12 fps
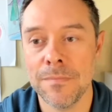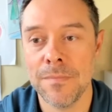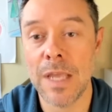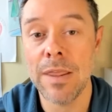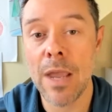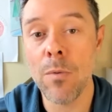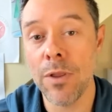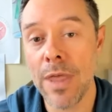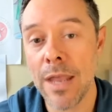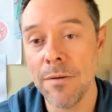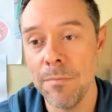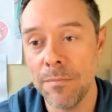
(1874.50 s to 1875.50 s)
Like they
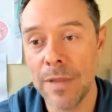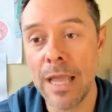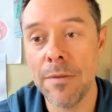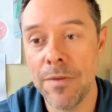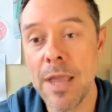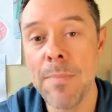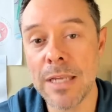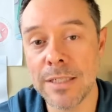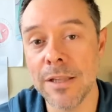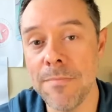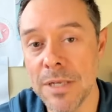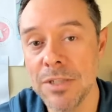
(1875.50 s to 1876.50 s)

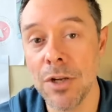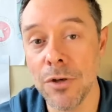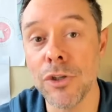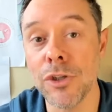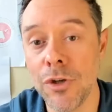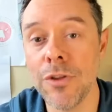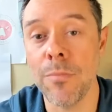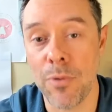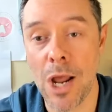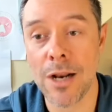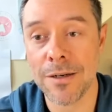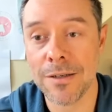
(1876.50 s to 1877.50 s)
basically misunderstood the
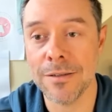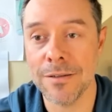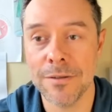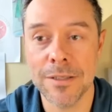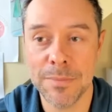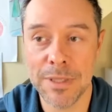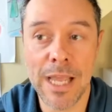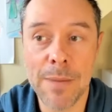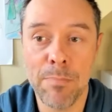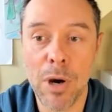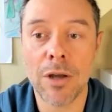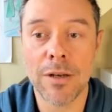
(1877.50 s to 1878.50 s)
product, but they
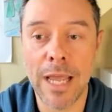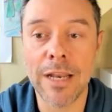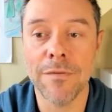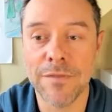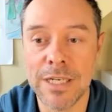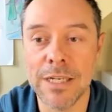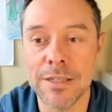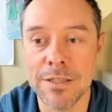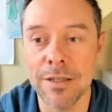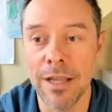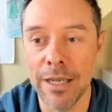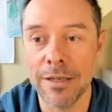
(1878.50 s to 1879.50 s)
bought NFTs
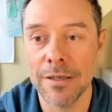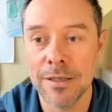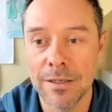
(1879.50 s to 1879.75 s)
to like